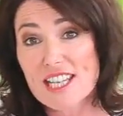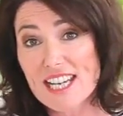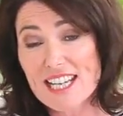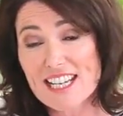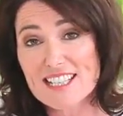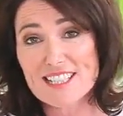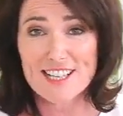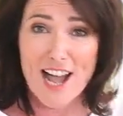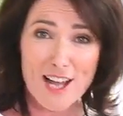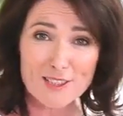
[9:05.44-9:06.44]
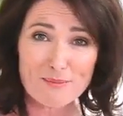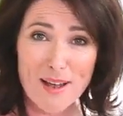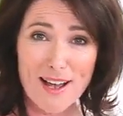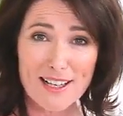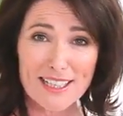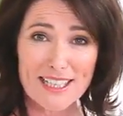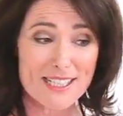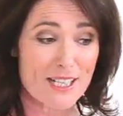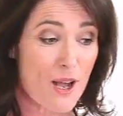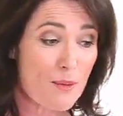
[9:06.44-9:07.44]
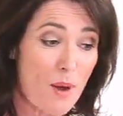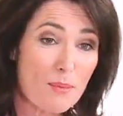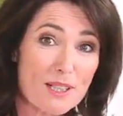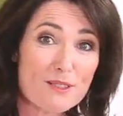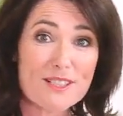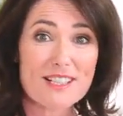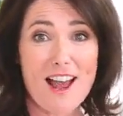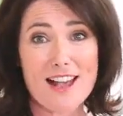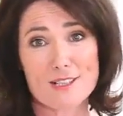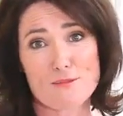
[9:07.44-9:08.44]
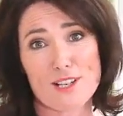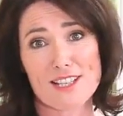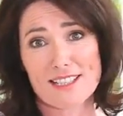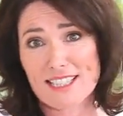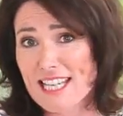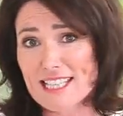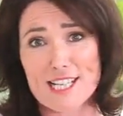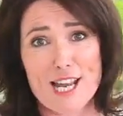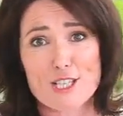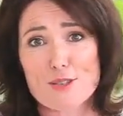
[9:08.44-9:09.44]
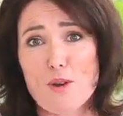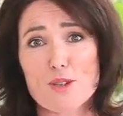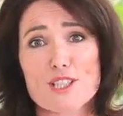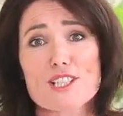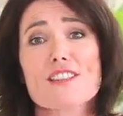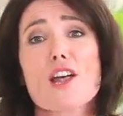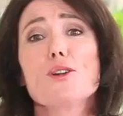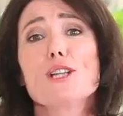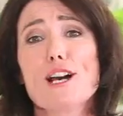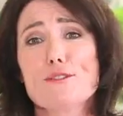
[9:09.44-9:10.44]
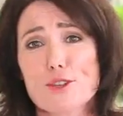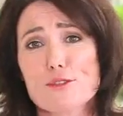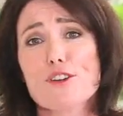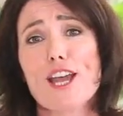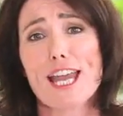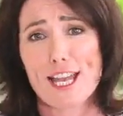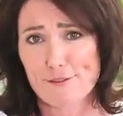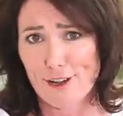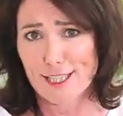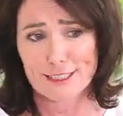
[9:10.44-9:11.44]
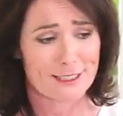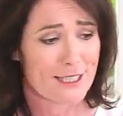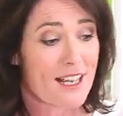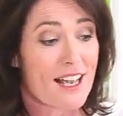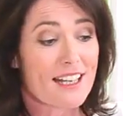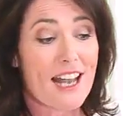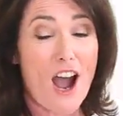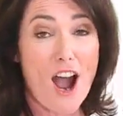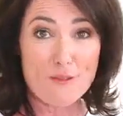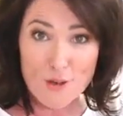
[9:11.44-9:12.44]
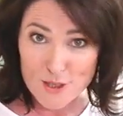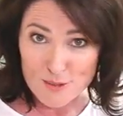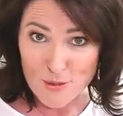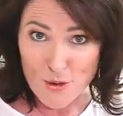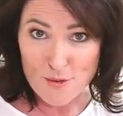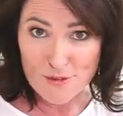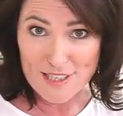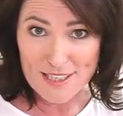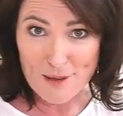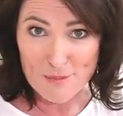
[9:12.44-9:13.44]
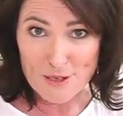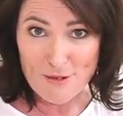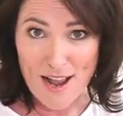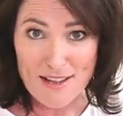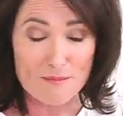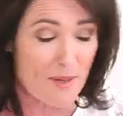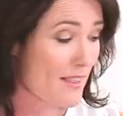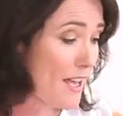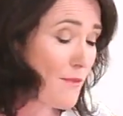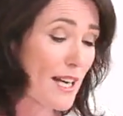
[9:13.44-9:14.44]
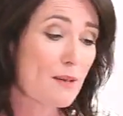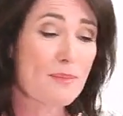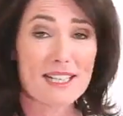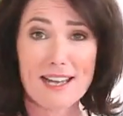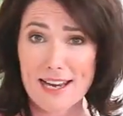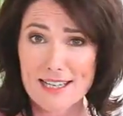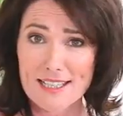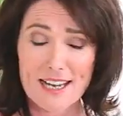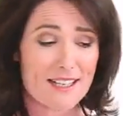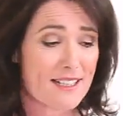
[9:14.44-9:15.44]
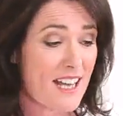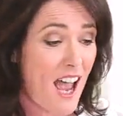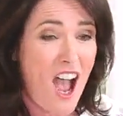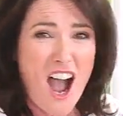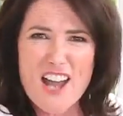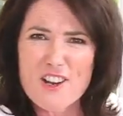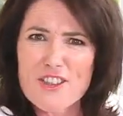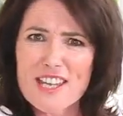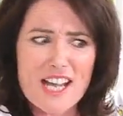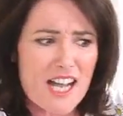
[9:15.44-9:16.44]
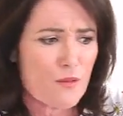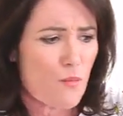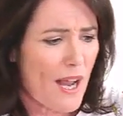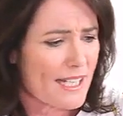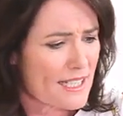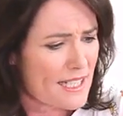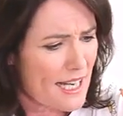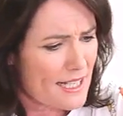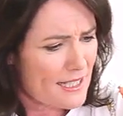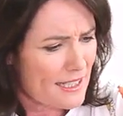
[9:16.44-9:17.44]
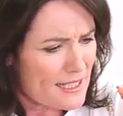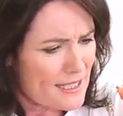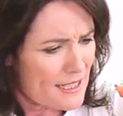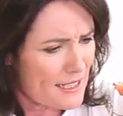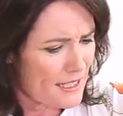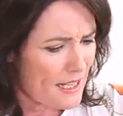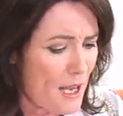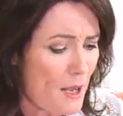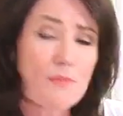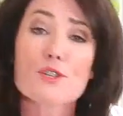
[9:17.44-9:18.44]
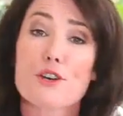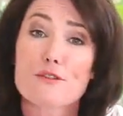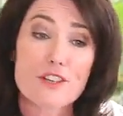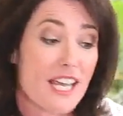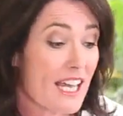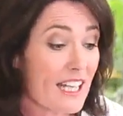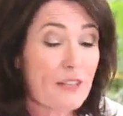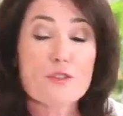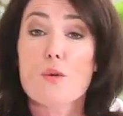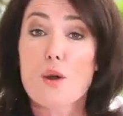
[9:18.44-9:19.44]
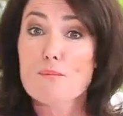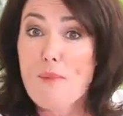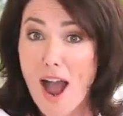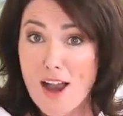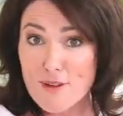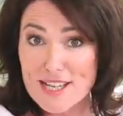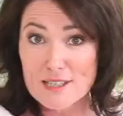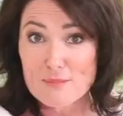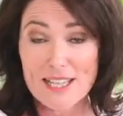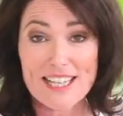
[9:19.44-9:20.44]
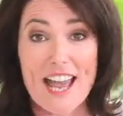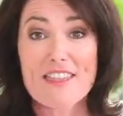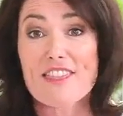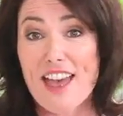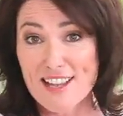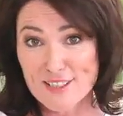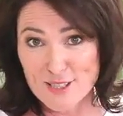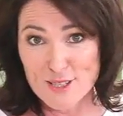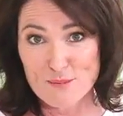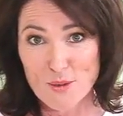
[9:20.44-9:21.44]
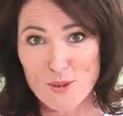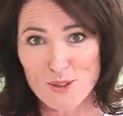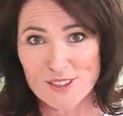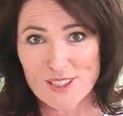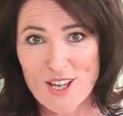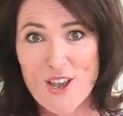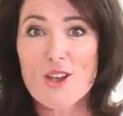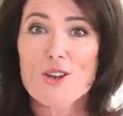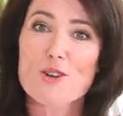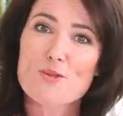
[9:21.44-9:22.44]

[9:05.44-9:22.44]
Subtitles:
teas, garden parties, pop a little slice in one of the kids' lunch boxes and they'll love you forever. Now I've got some girlfriends coming around but they're running a bit late and I don't think I can wait to taste this. But don't forget, if you want my recipe and thousands more, go to